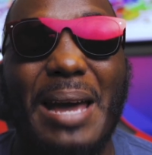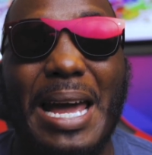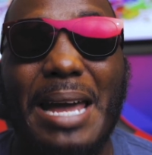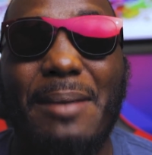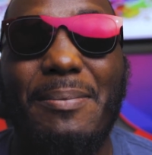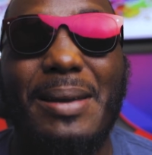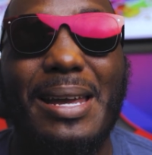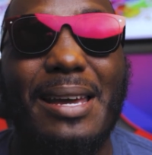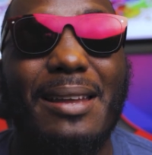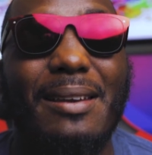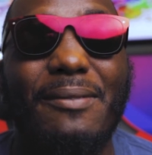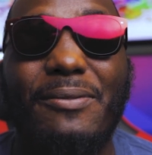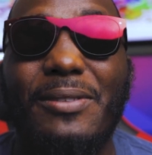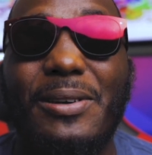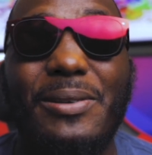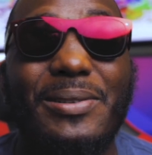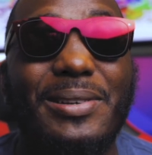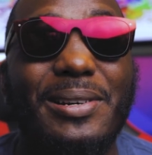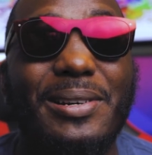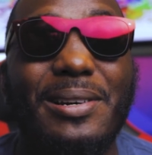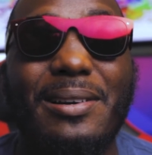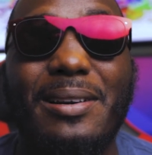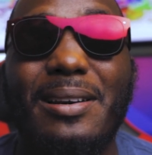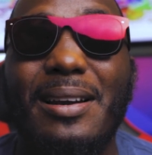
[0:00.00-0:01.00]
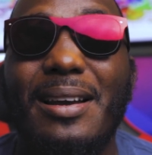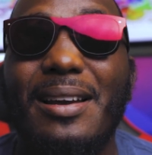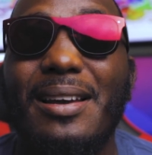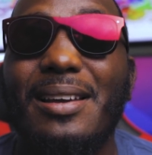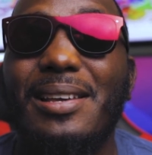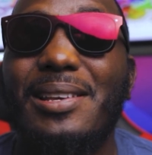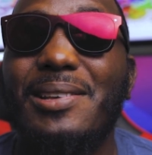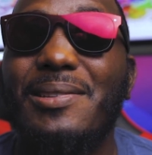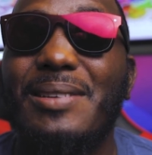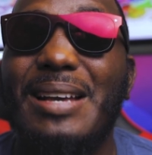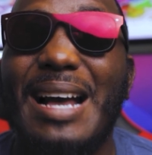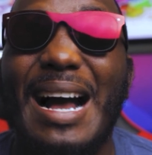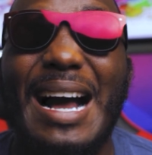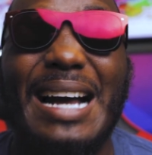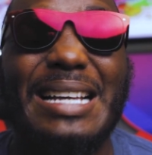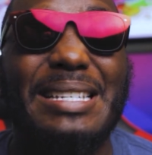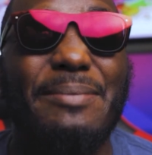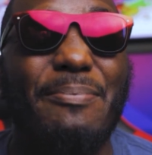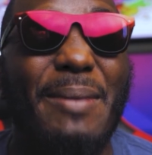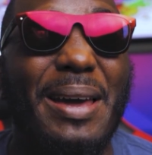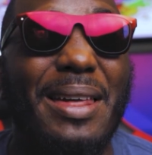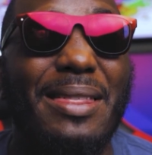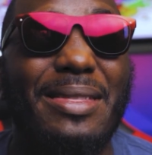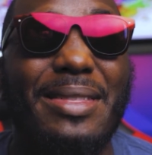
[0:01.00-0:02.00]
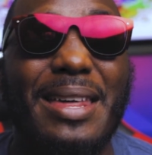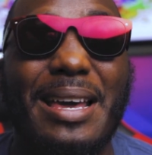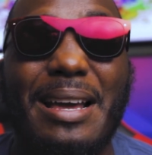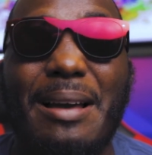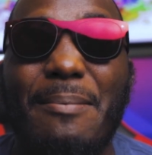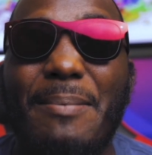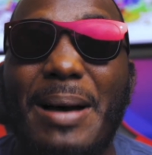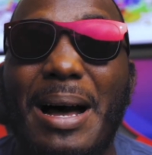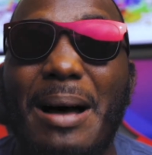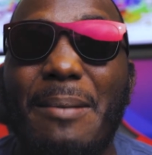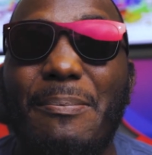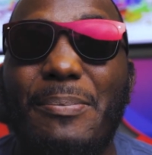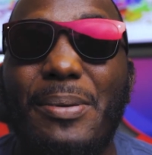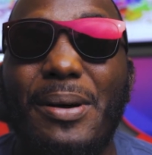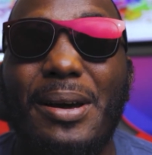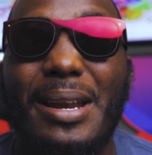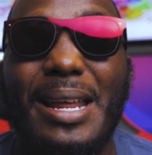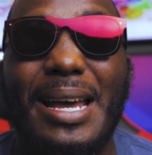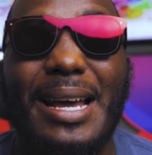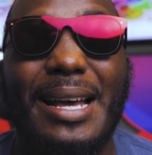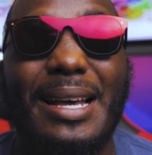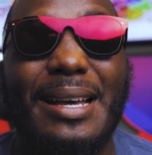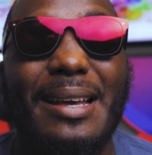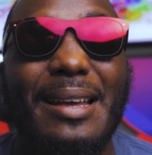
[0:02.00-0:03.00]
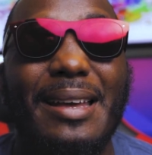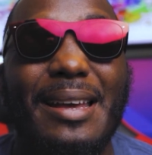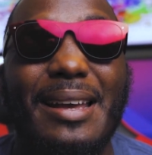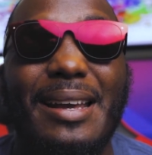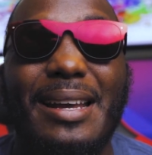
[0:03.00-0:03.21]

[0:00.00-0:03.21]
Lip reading: Maybe in the future, you guys may think about putting,